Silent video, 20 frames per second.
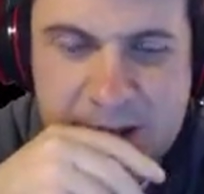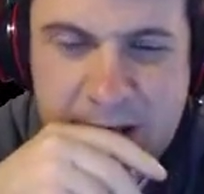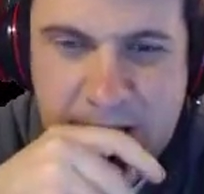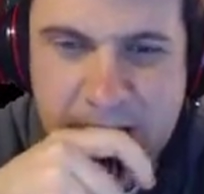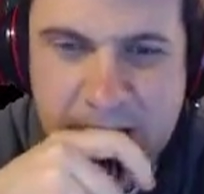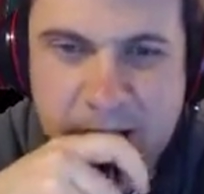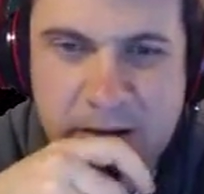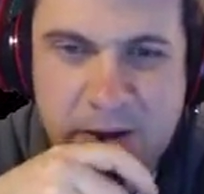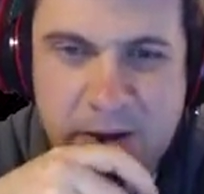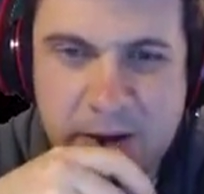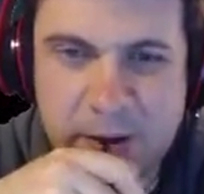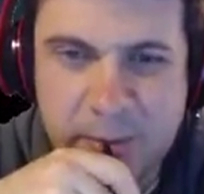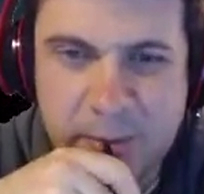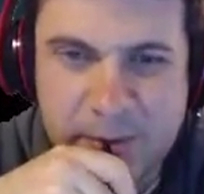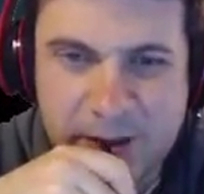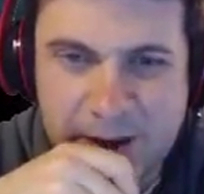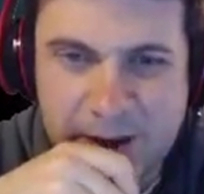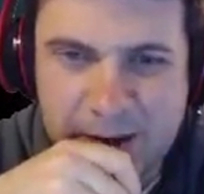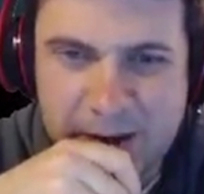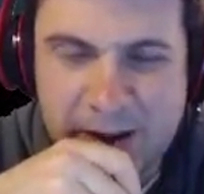Oh,
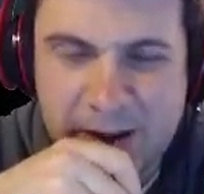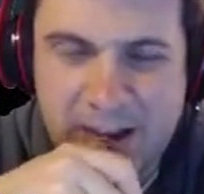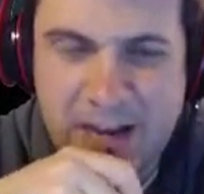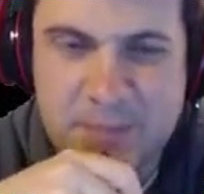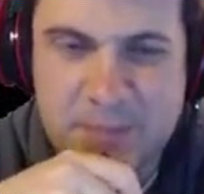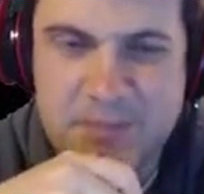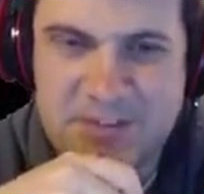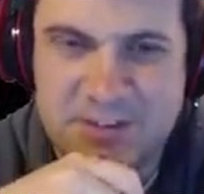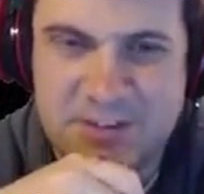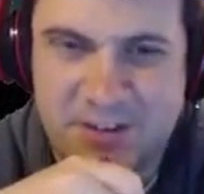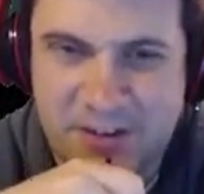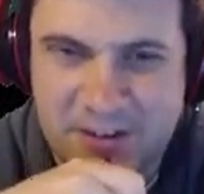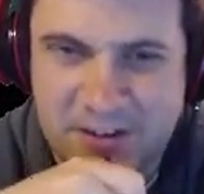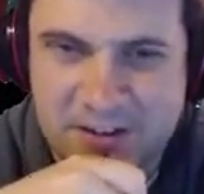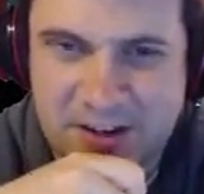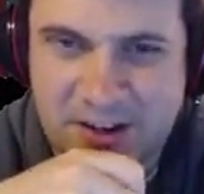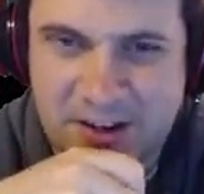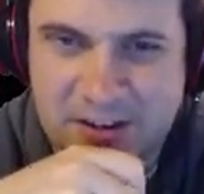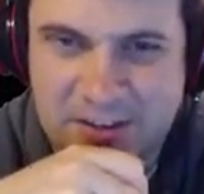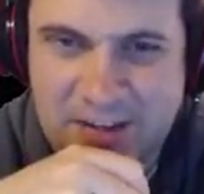man. I'm sorry,
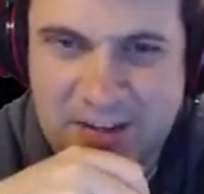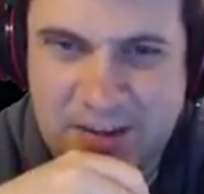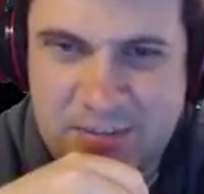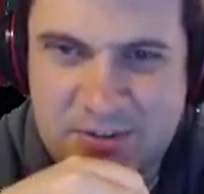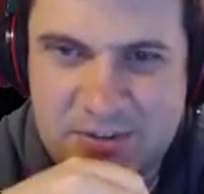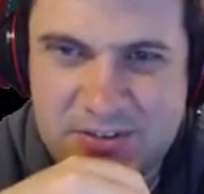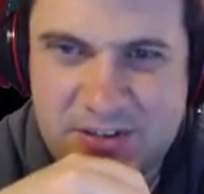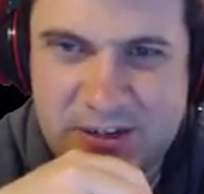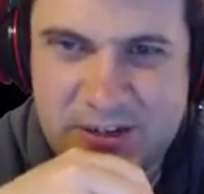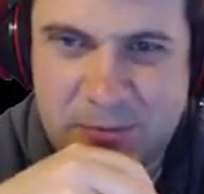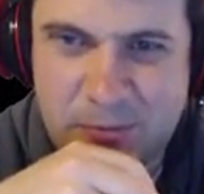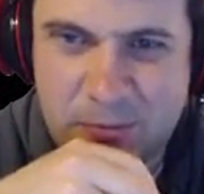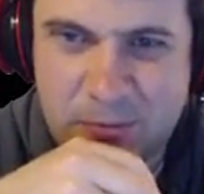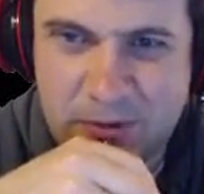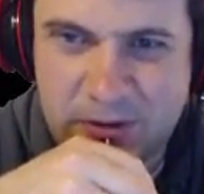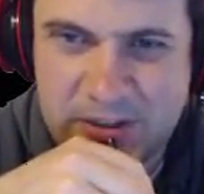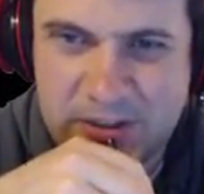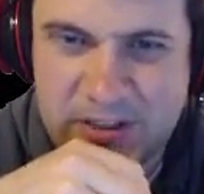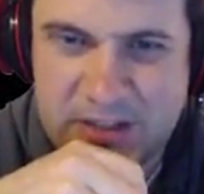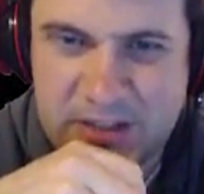guys. I'm just, like,
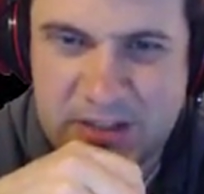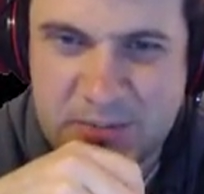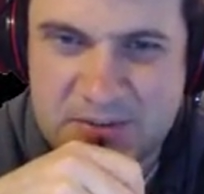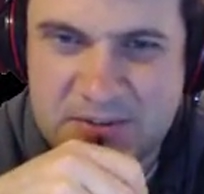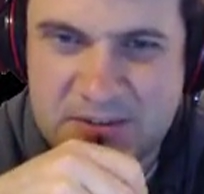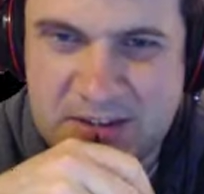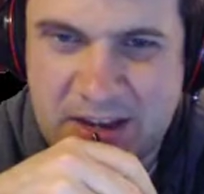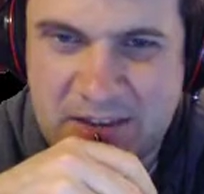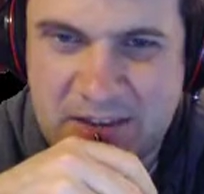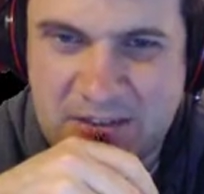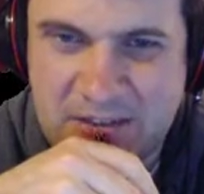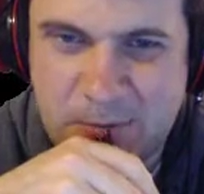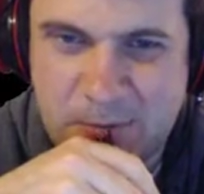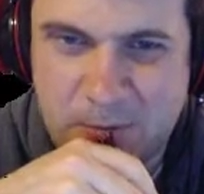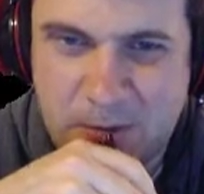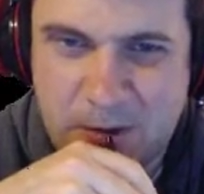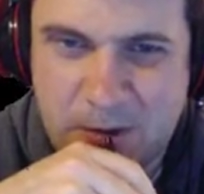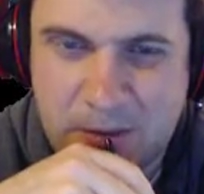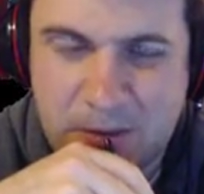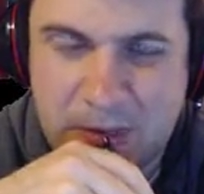really obsessed
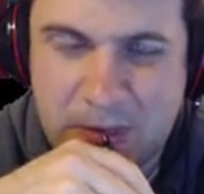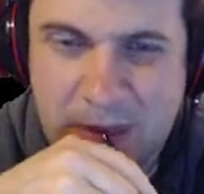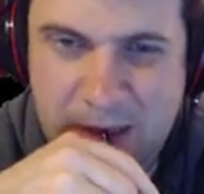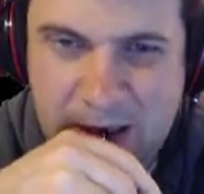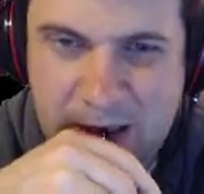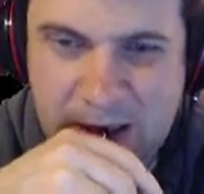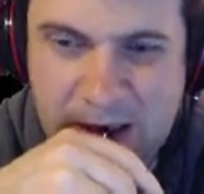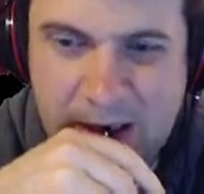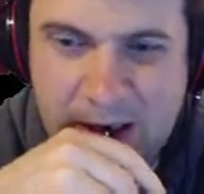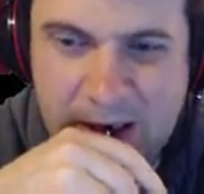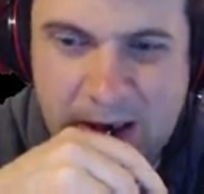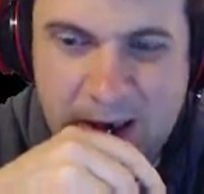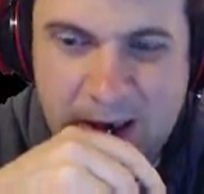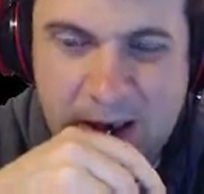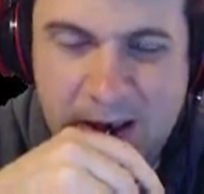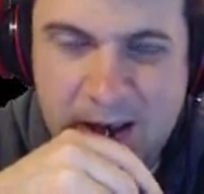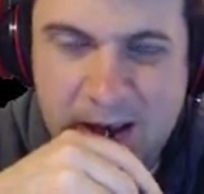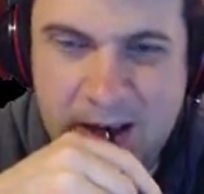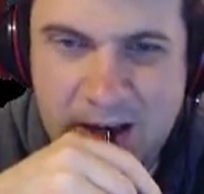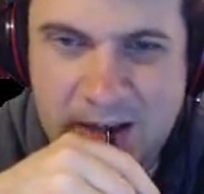with
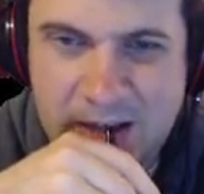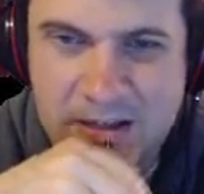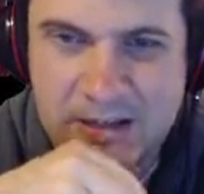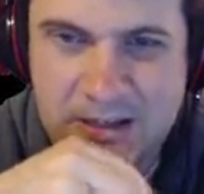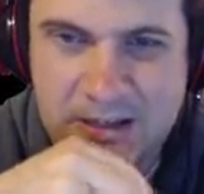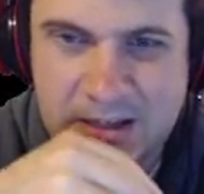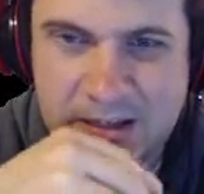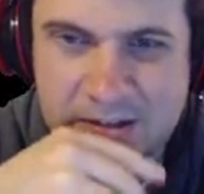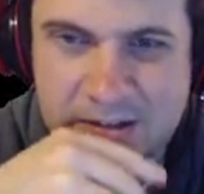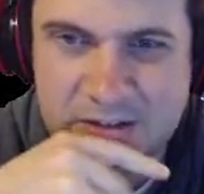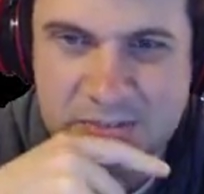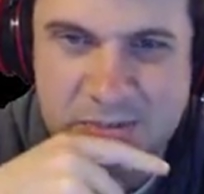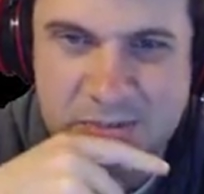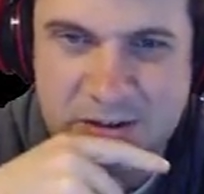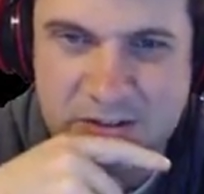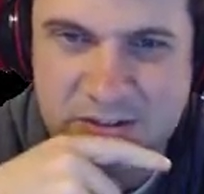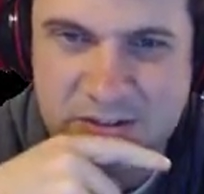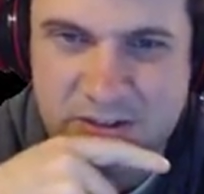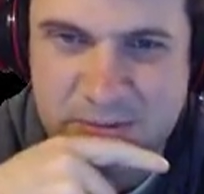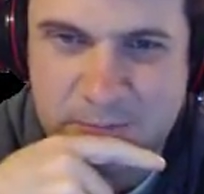getting this
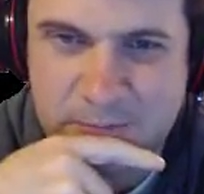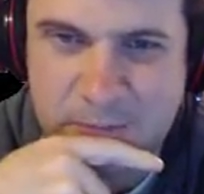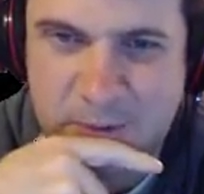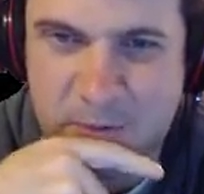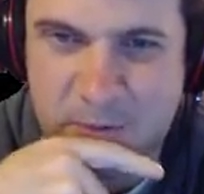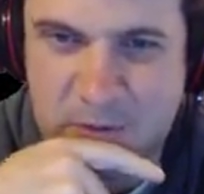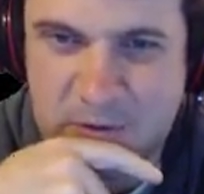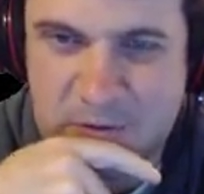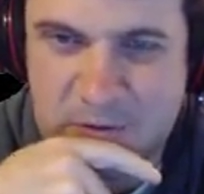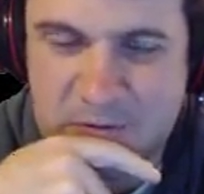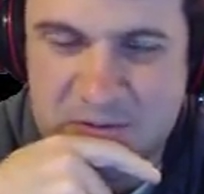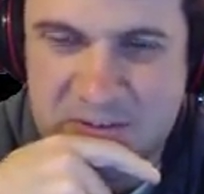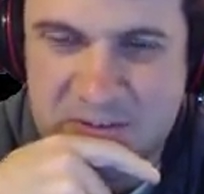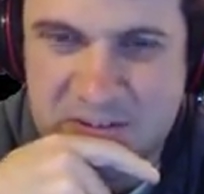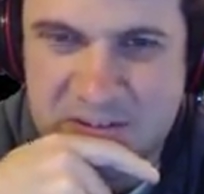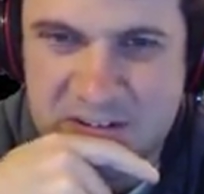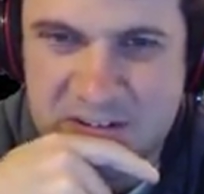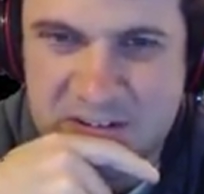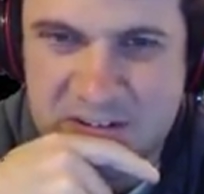puzzle in 4 moves.